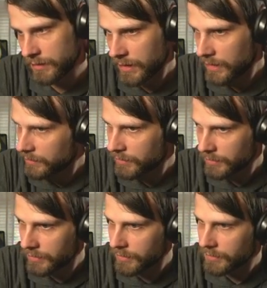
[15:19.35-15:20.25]
count
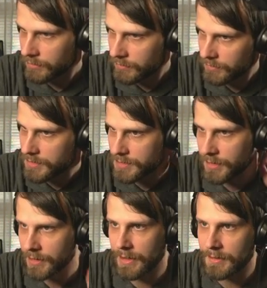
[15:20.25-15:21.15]
or the
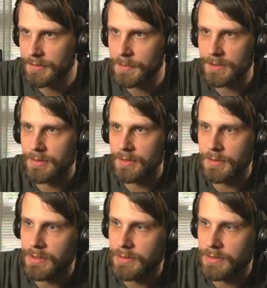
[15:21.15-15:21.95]
draw aspect going.